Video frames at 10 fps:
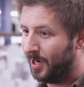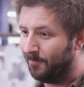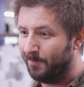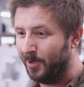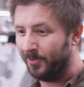
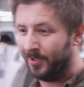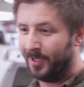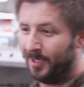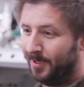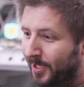We built
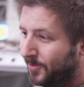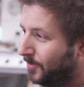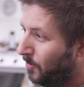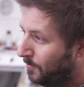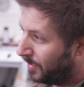a
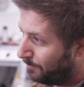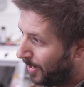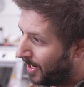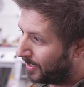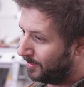scoop in the
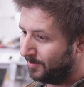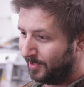back that